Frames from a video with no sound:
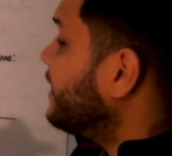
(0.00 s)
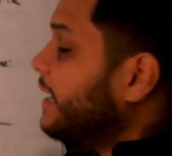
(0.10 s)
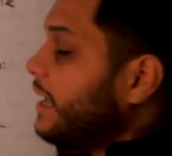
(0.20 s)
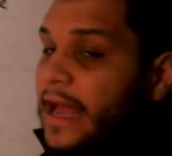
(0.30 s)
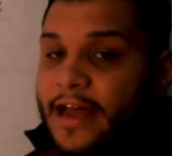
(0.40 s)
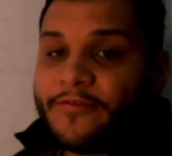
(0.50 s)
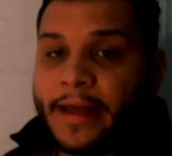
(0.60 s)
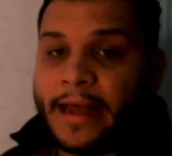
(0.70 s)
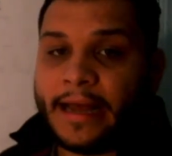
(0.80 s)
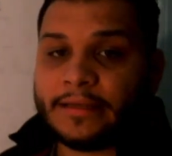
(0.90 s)
have
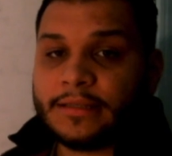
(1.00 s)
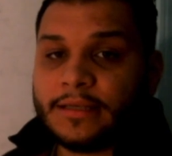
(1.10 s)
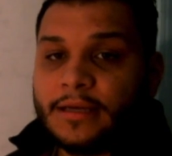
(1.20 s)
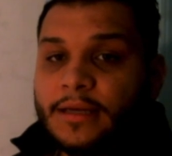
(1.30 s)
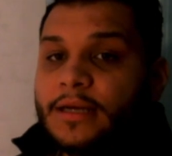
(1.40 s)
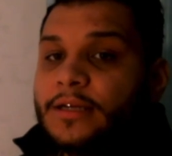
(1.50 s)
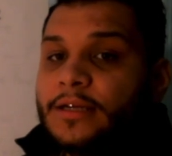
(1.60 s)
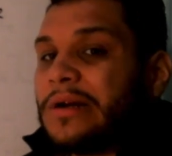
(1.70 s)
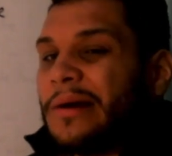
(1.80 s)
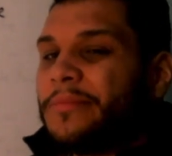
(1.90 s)
passed. So,
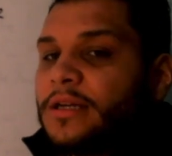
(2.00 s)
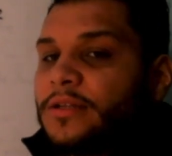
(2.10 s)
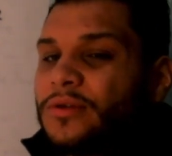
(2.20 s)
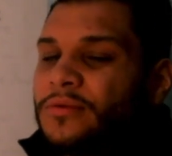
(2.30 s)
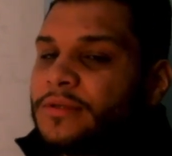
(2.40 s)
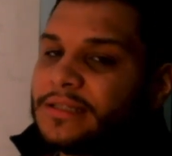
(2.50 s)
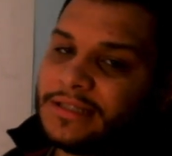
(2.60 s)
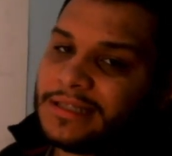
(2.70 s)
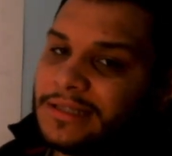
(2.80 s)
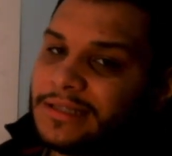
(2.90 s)
what I'm going to do is
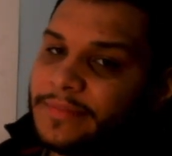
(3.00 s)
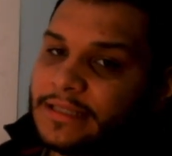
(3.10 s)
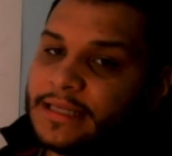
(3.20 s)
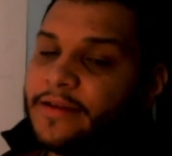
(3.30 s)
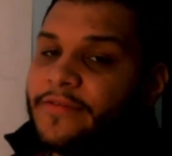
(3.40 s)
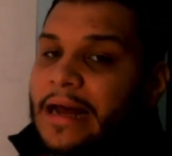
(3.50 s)
just to be safe,